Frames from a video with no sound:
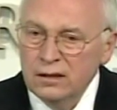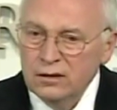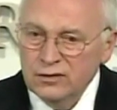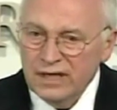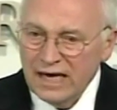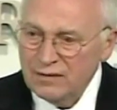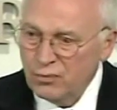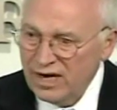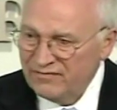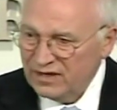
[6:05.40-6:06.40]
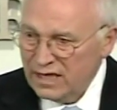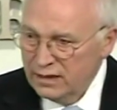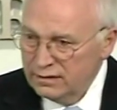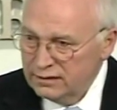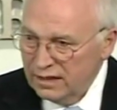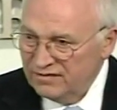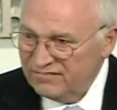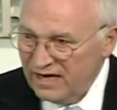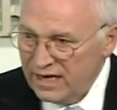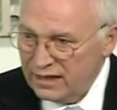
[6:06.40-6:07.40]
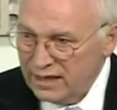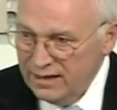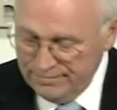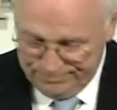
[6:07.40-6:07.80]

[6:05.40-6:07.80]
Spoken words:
who died bravely and defiantly.